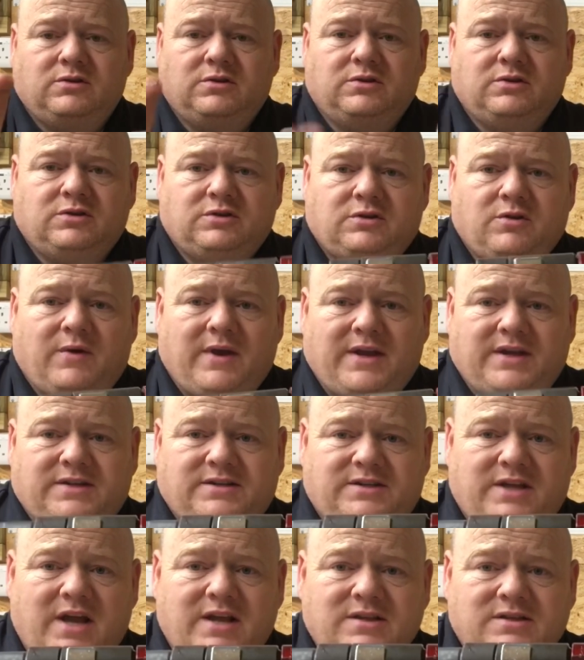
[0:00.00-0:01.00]
So it
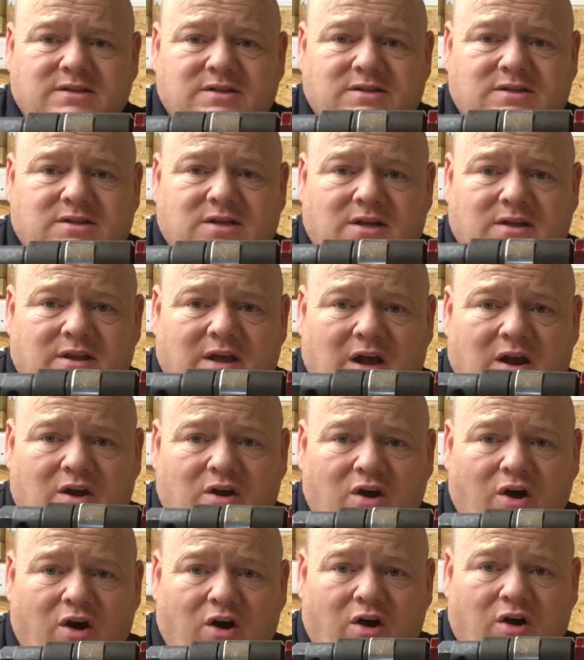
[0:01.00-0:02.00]
extends that
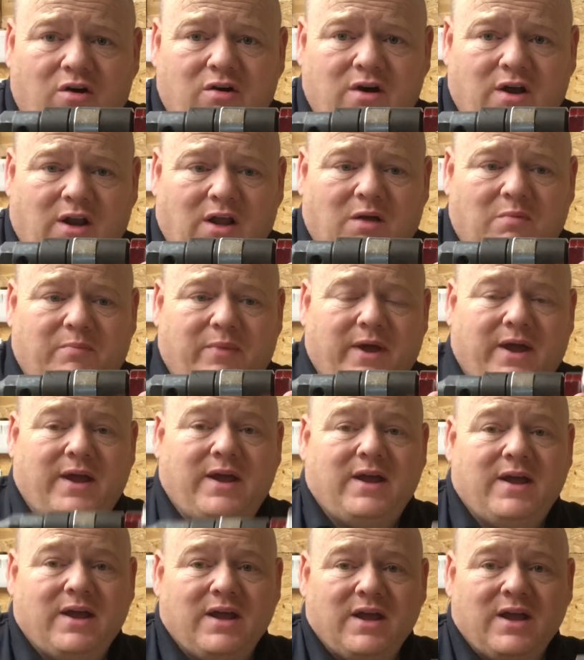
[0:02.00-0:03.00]
core a little bit.
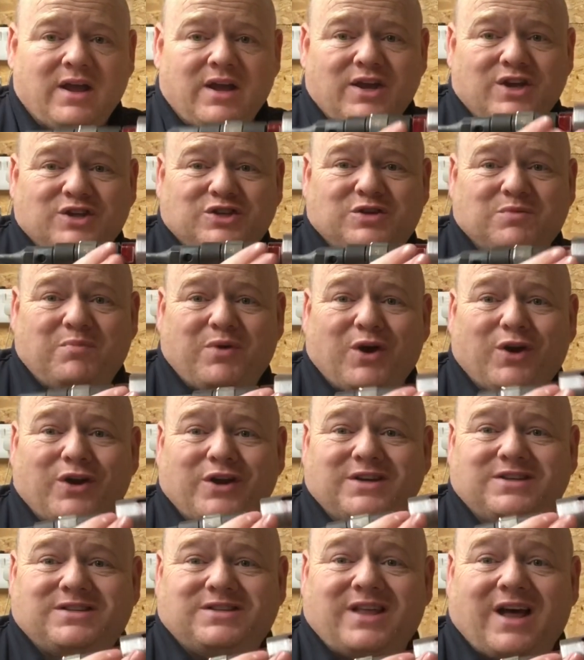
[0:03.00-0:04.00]
To be
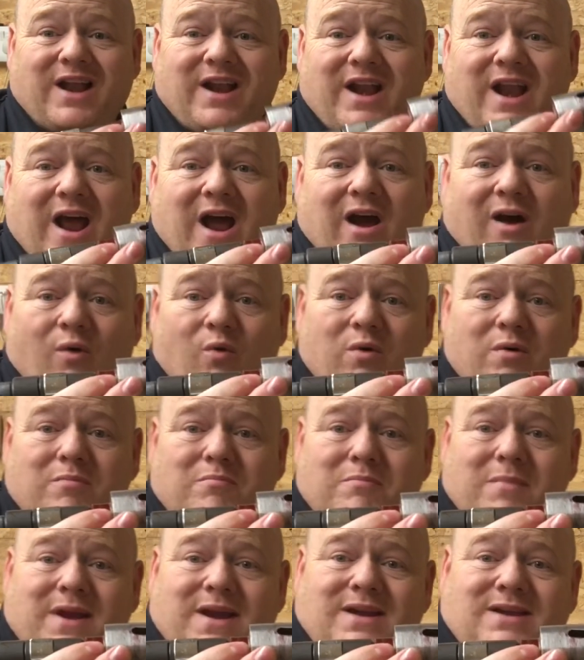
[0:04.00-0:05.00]
honest, that now
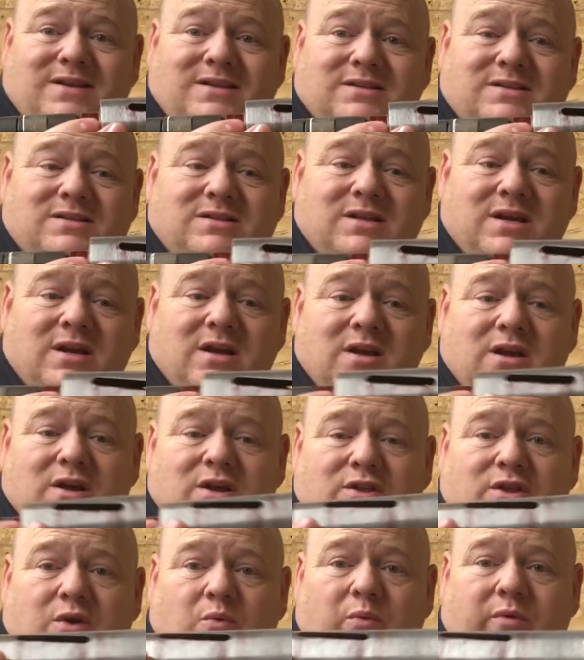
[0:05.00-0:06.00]
means
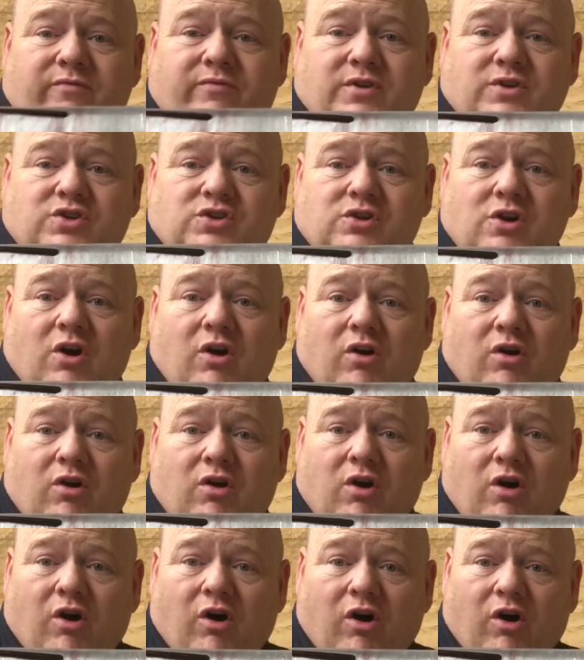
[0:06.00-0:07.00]
that with the short
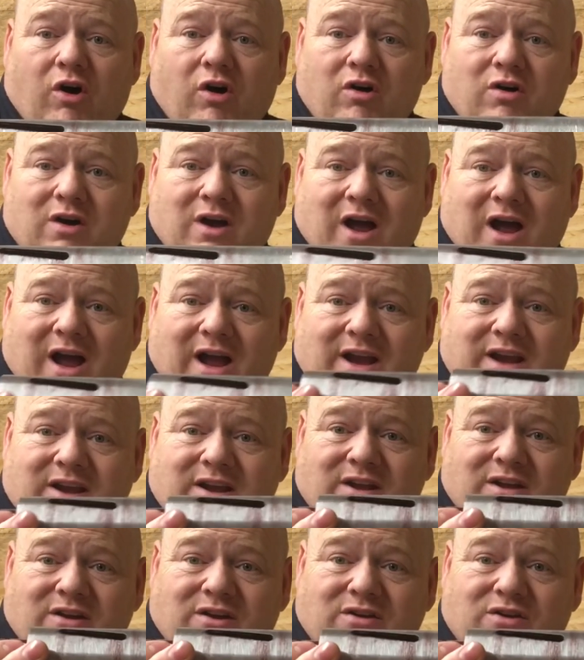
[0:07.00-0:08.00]
core, I
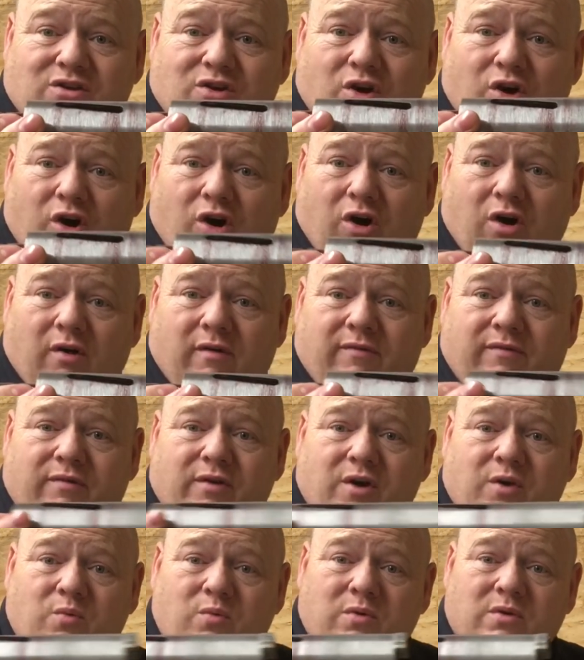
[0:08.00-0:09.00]
can core
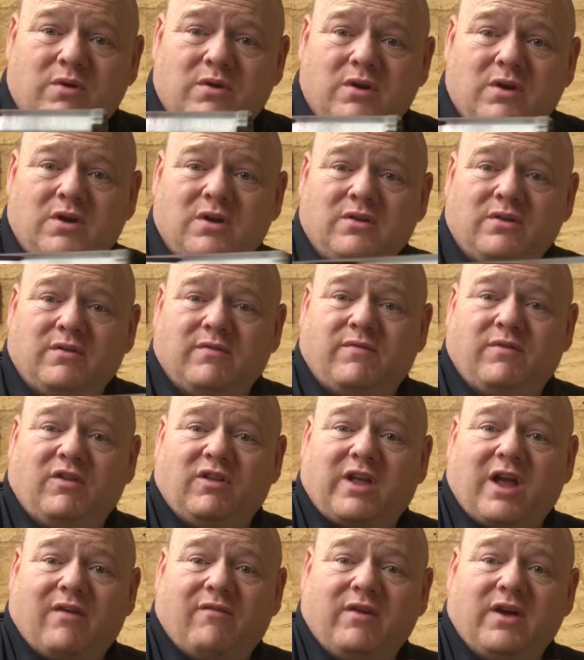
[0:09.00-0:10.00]
through the full
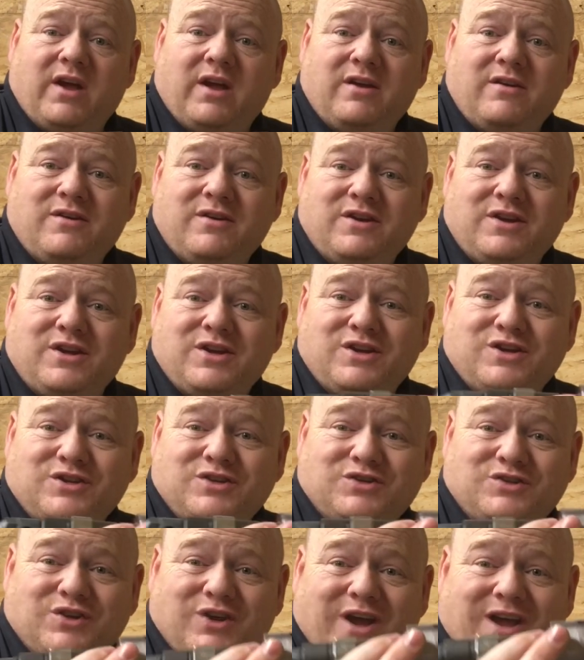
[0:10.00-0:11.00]
cavity.
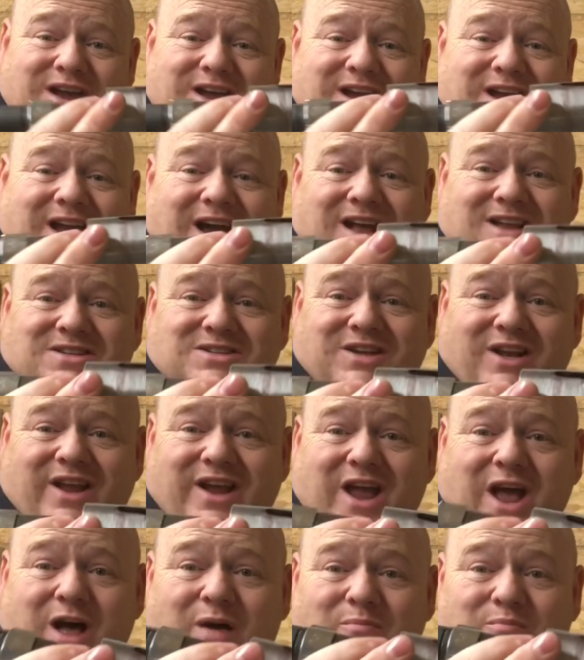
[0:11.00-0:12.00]
So it actually
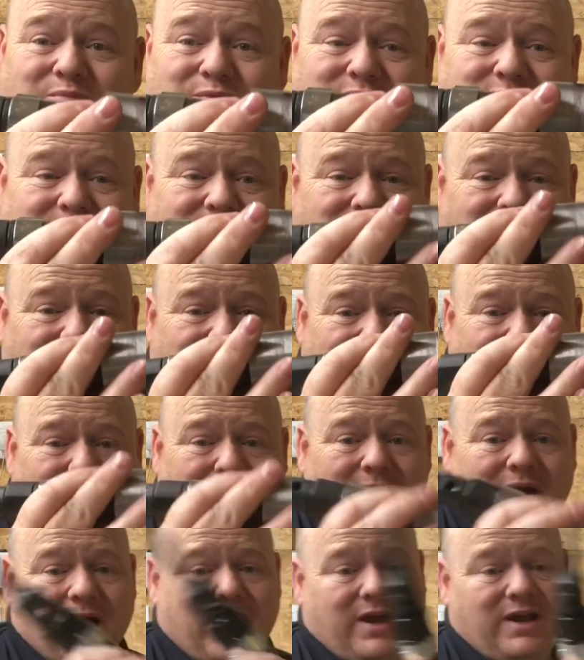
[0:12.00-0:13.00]
helps
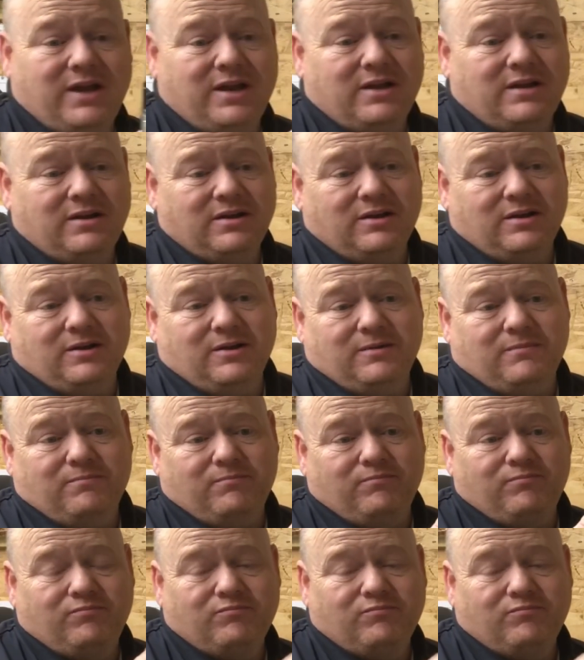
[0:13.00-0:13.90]
me with